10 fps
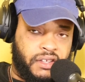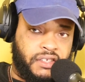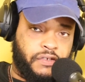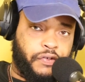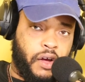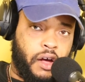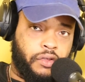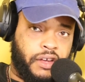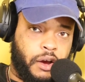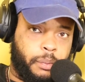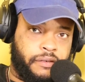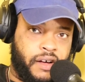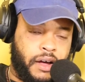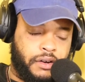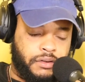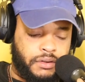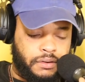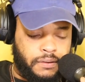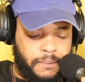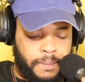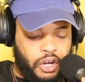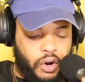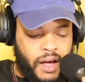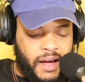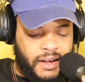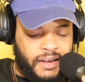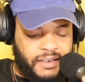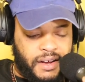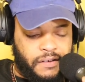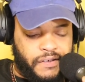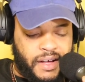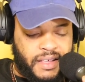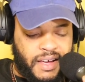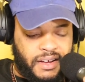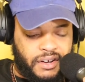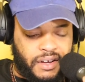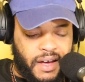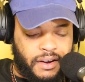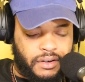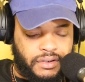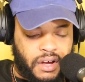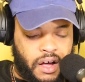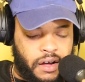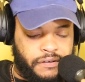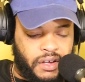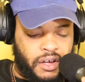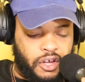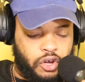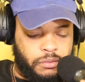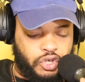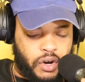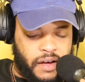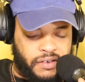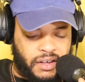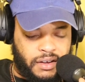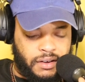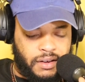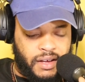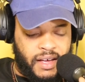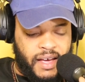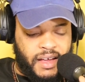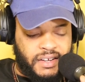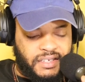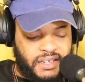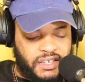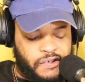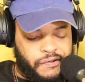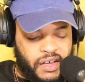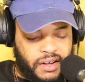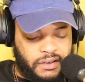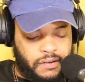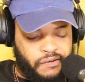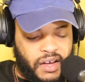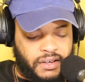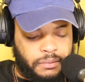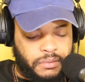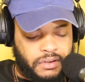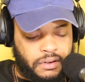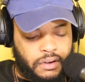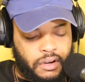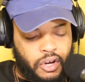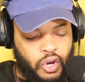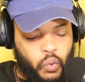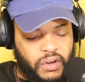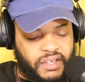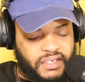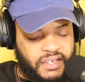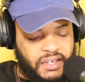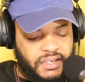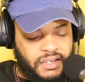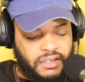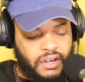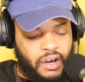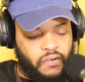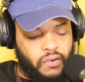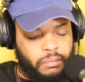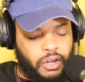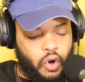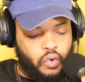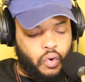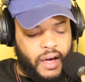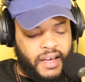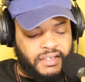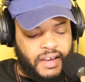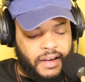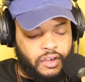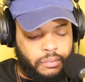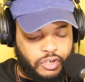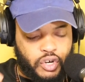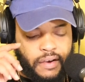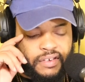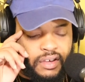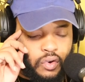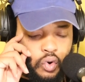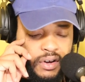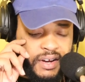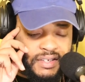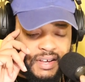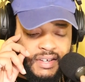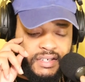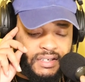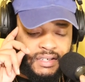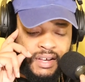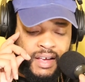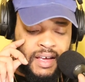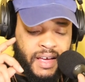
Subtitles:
This is for healthcare providers. Learn how to identify the indicators of human trafficking and assist victims. With assistance from local anti-human trafficking organizations,